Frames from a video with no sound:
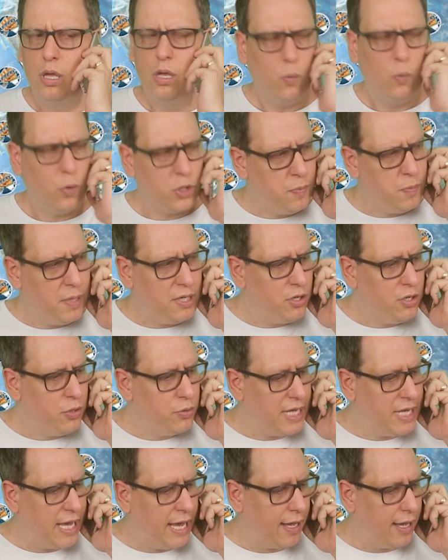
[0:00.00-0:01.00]
What do you mean new
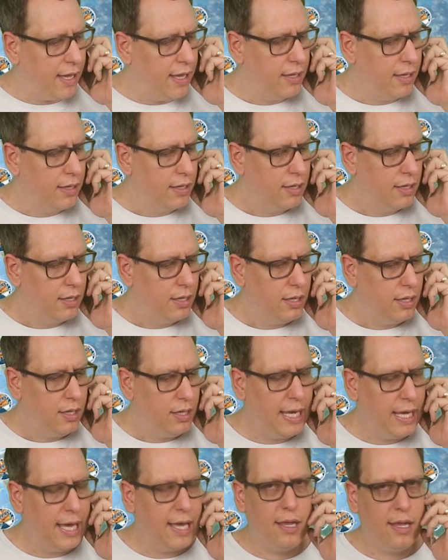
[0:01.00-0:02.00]
tech?
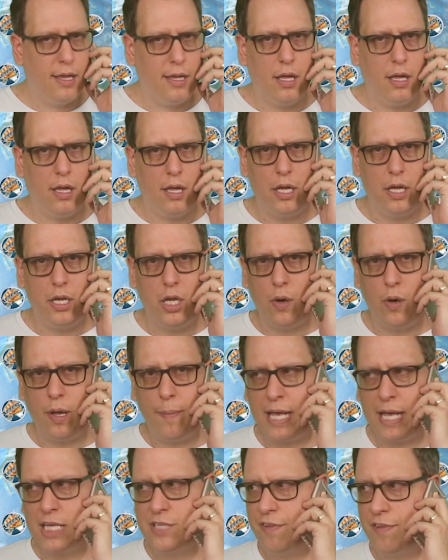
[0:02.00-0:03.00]
Yeah, I know I
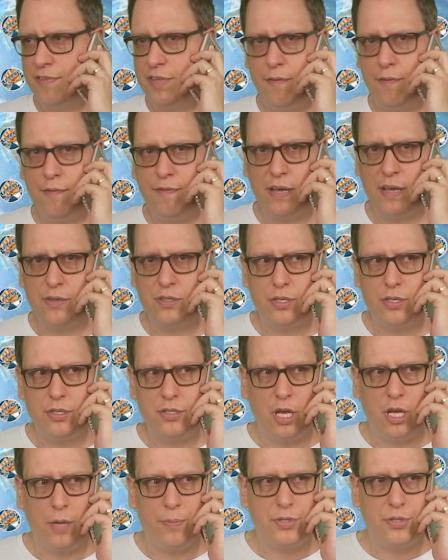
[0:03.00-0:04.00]
passed 15,000
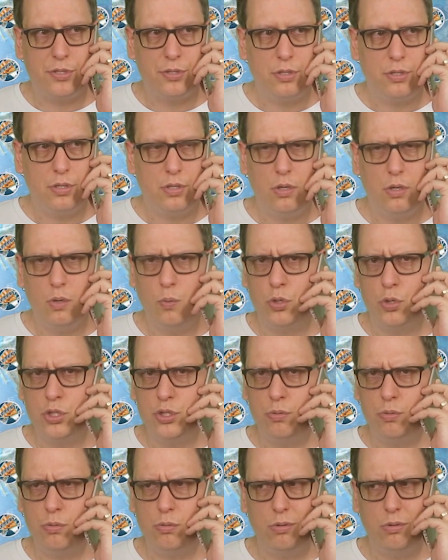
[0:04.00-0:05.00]
subs.
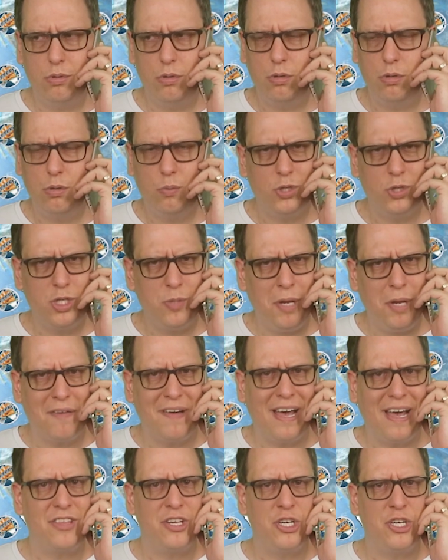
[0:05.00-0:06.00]
What do you mean
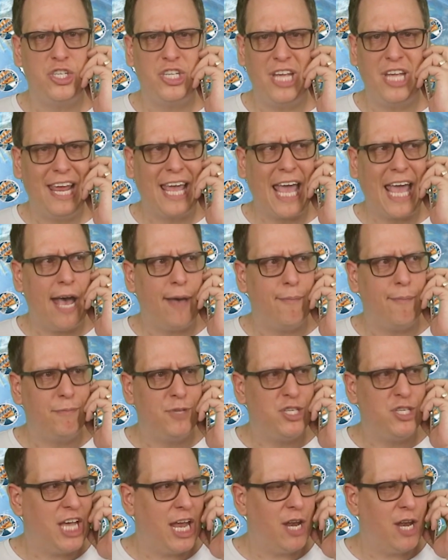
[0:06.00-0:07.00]
I've had the
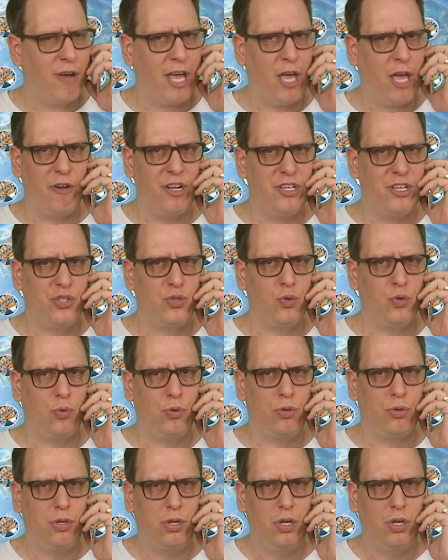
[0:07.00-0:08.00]
Shilligam generator
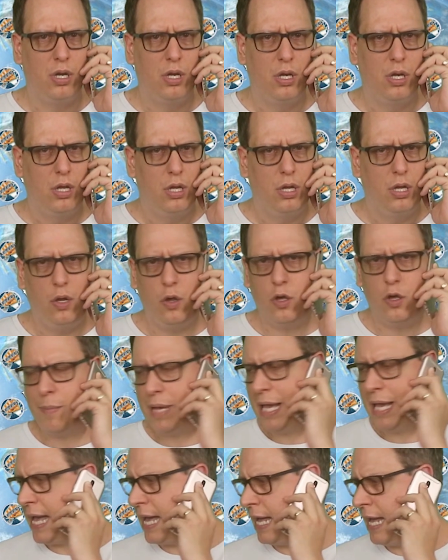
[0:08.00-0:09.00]
installed? Look at
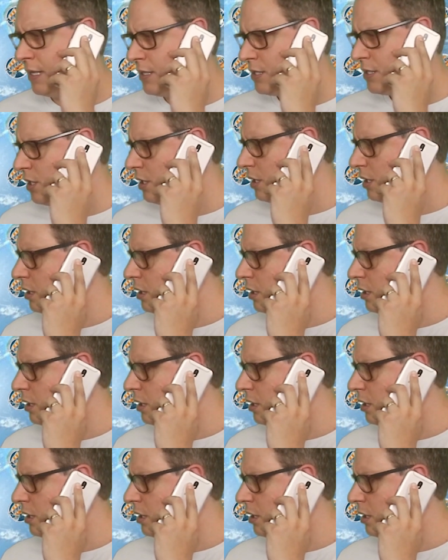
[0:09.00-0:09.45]
my hand.